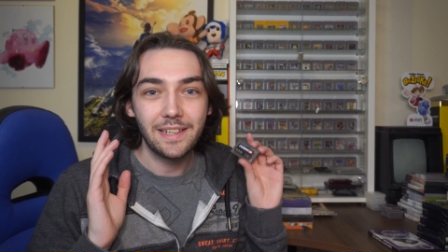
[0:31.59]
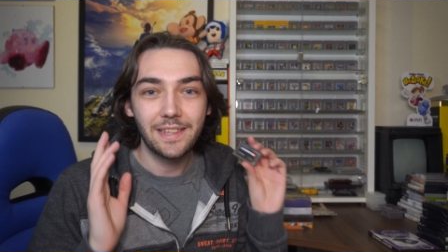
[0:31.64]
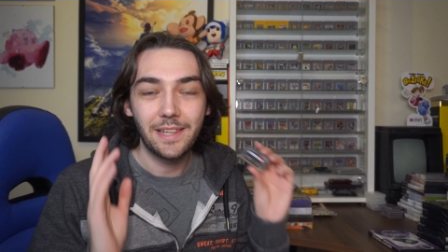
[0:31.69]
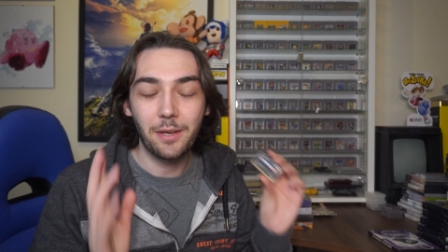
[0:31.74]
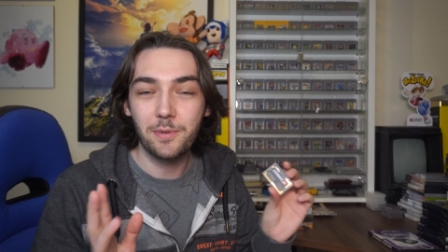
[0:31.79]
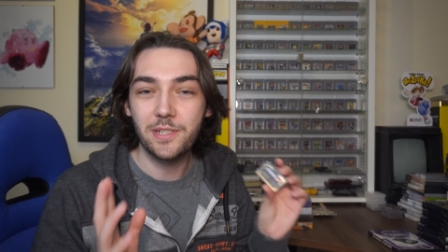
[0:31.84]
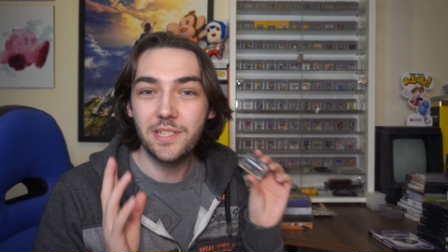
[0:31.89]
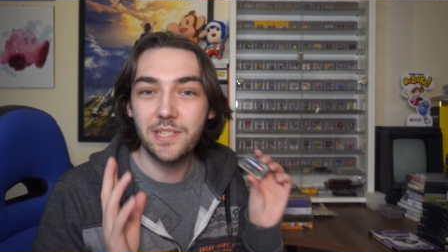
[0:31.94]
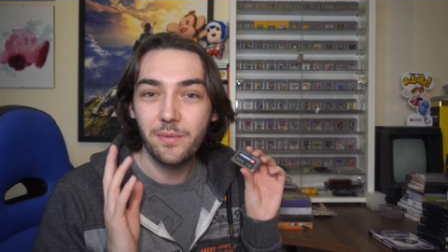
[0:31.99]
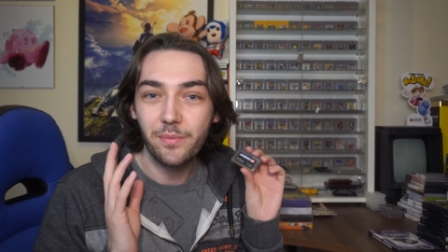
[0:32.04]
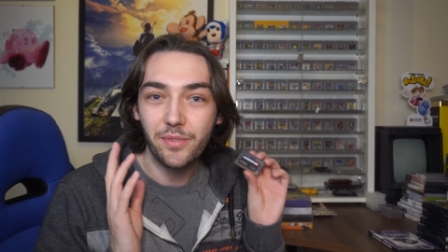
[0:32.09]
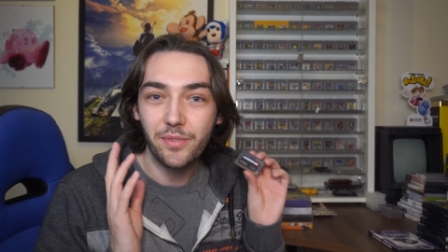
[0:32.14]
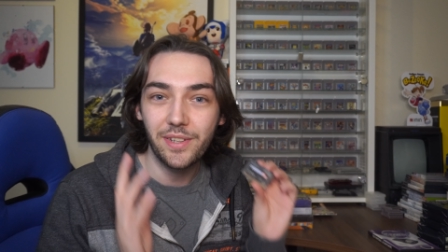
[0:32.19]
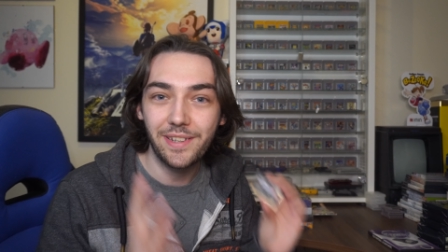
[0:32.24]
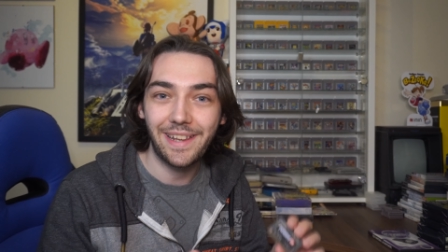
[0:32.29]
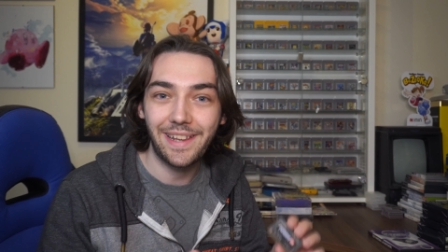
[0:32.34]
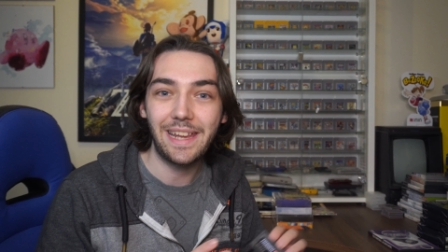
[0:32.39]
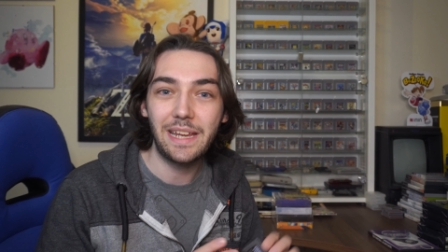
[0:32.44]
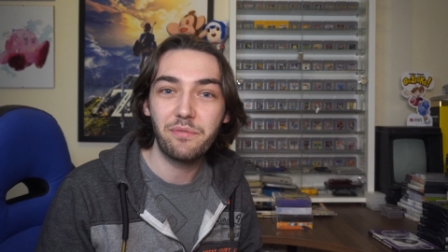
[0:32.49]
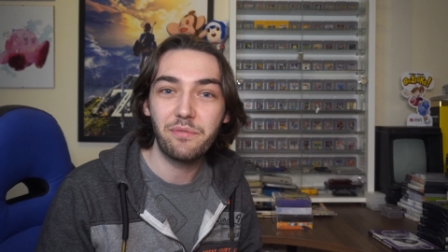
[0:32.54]
there was
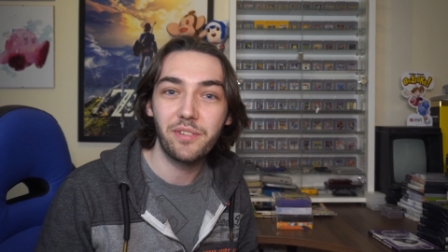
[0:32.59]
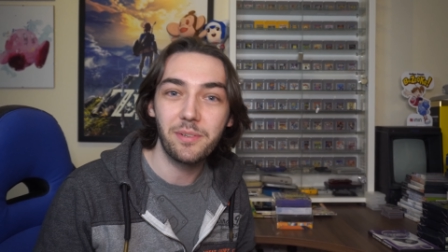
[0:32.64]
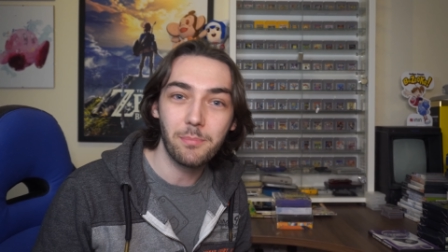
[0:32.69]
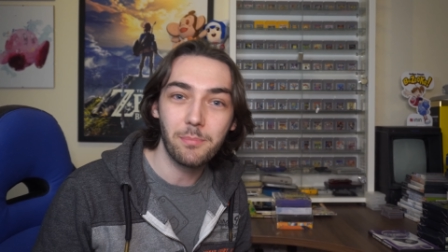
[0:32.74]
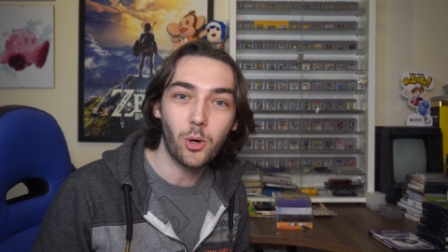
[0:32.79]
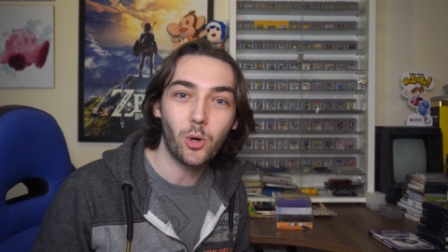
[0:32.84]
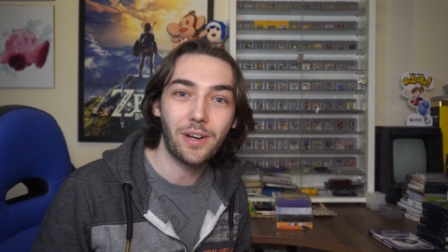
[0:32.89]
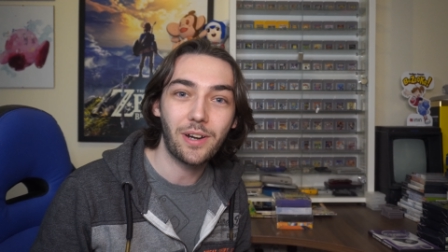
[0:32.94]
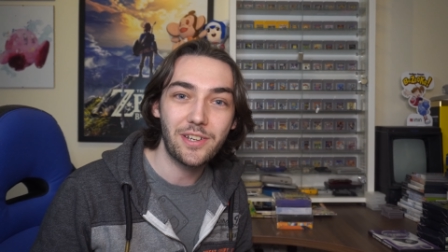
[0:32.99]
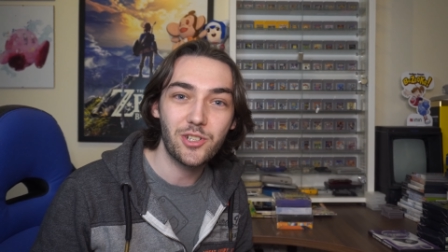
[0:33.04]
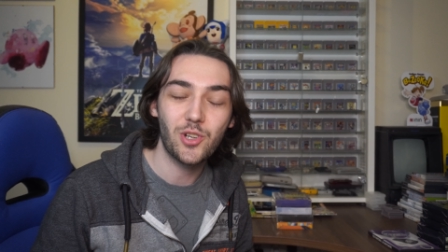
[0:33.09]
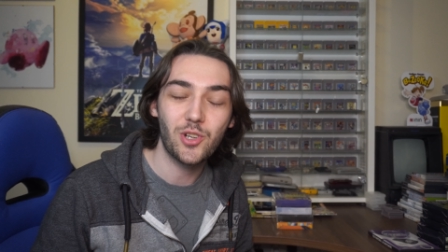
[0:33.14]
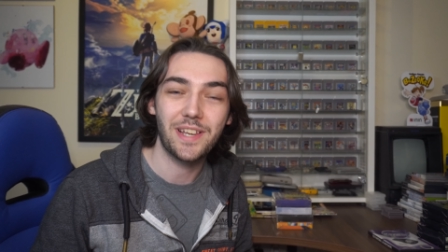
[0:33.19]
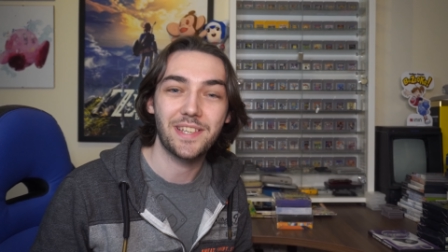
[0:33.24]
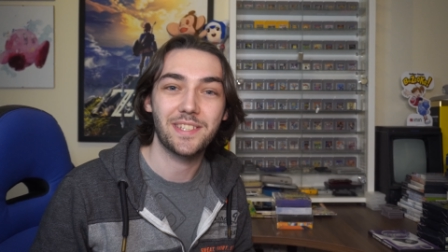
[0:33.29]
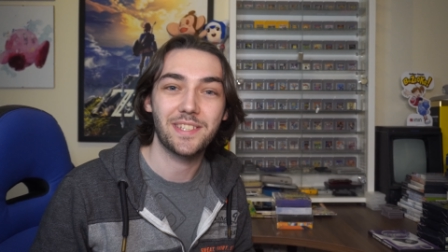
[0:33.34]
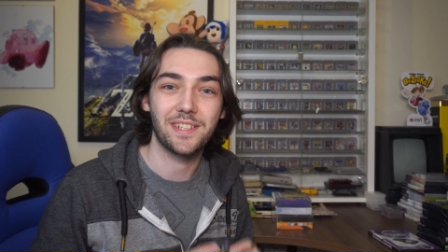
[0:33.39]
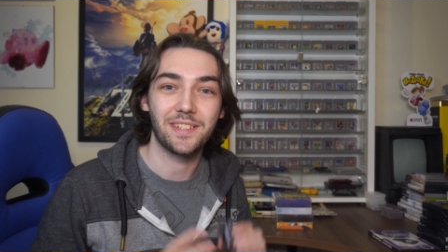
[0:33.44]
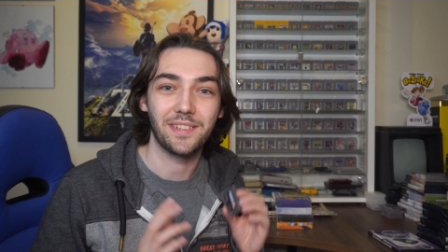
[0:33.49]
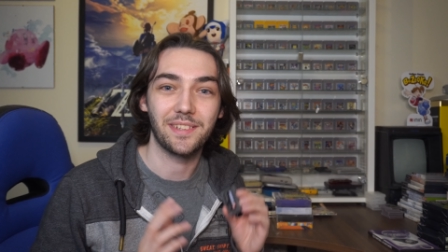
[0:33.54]
something even more
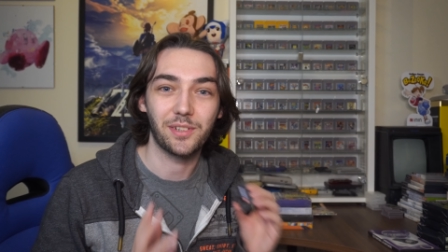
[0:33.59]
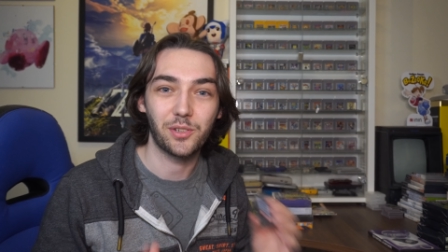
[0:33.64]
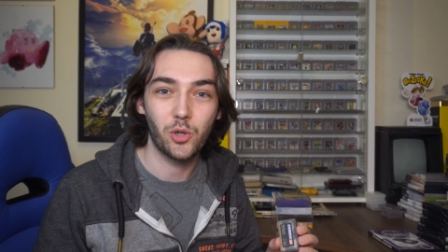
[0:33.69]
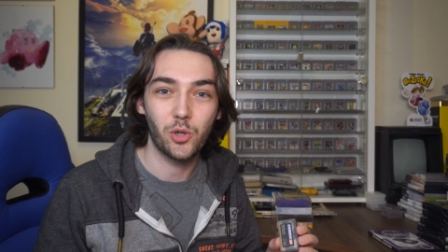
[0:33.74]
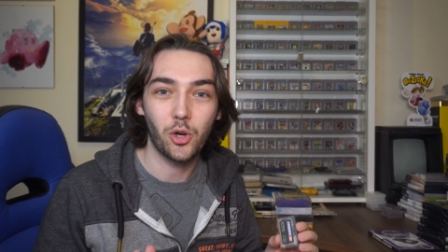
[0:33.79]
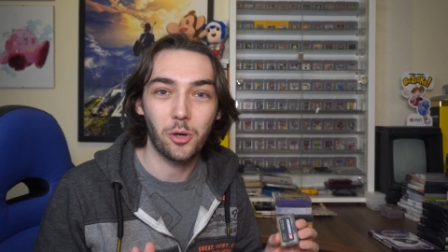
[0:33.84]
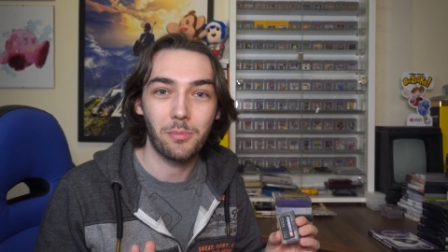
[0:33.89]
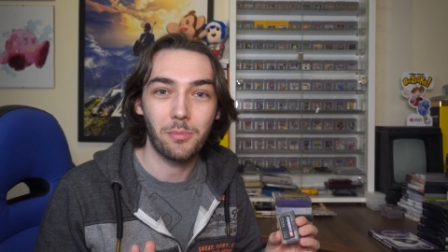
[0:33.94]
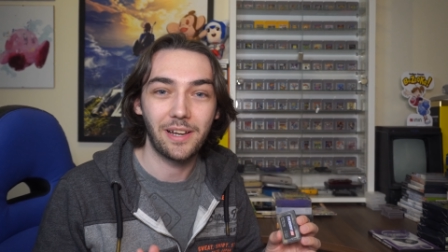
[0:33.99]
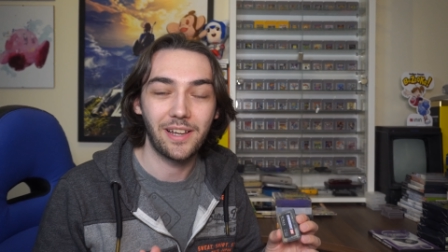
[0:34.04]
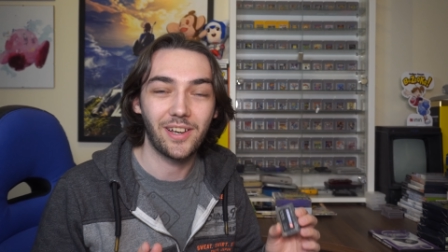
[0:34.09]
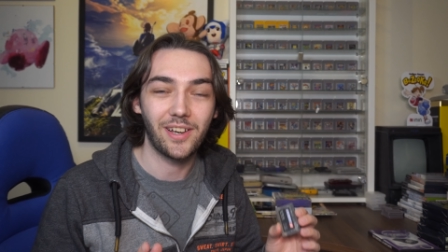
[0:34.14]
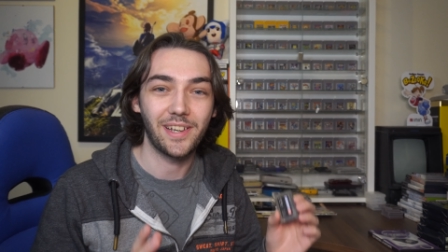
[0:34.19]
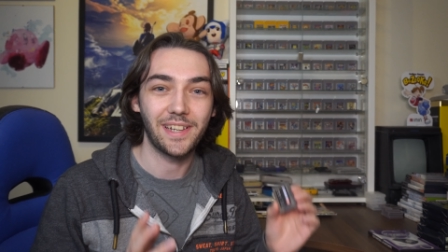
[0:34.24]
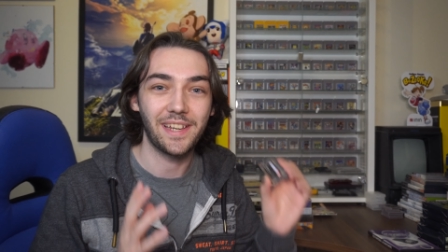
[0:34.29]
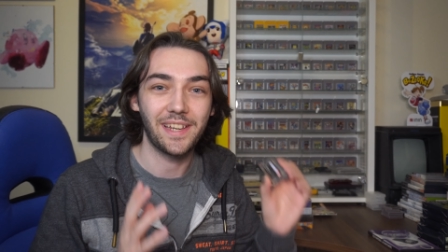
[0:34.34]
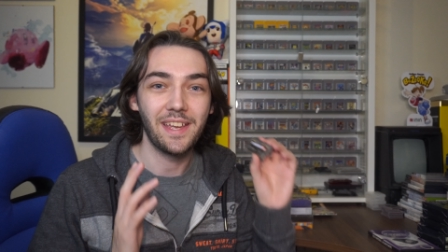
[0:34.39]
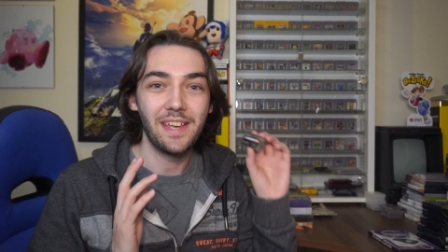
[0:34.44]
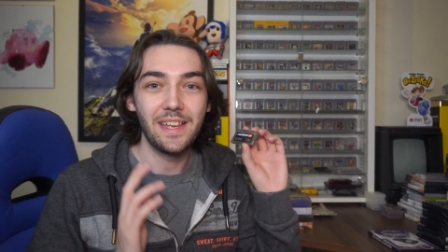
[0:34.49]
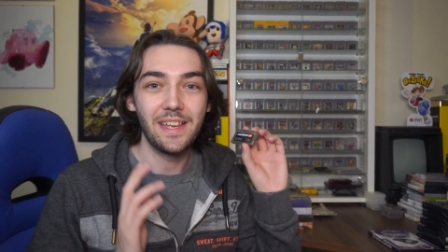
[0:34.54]
interesting that caught my
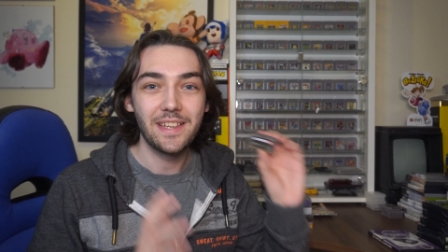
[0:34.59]
eye.